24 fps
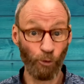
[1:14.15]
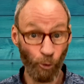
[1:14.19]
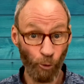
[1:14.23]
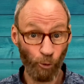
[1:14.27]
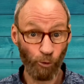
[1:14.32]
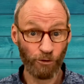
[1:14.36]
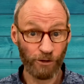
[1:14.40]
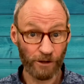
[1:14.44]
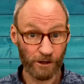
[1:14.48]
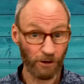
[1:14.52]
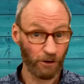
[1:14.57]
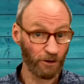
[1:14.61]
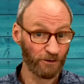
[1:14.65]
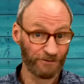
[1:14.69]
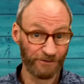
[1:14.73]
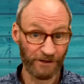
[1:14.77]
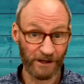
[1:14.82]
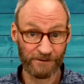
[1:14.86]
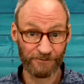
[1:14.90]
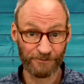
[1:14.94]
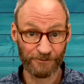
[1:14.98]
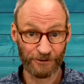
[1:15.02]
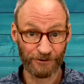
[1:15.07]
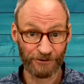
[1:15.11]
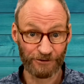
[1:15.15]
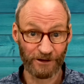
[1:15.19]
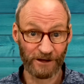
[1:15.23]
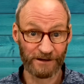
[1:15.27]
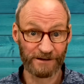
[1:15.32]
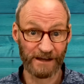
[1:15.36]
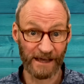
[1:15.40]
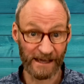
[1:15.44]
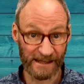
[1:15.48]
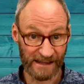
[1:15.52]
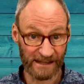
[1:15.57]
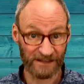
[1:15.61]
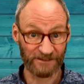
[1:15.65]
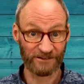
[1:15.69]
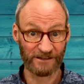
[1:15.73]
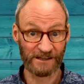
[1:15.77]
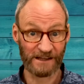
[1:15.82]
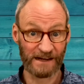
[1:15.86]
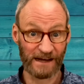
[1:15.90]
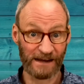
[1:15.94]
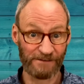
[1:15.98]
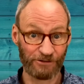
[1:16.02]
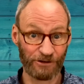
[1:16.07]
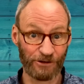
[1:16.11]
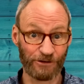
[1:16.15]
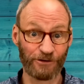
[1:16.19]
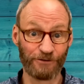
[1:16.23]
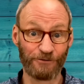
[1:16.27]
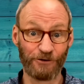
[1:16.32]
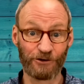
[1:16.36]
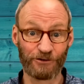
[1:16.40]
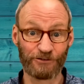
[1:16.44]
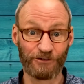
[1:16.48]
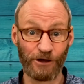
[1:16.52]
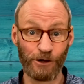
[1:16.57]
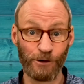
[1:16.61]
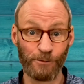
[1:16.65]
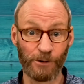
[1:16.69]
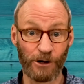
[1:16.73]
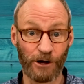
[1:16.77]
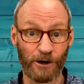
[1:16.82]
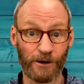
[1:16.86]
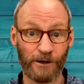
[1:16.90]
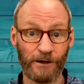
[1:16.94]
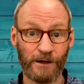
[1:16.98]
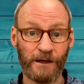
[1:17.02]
all the content for Sunday, that's the 11th of October.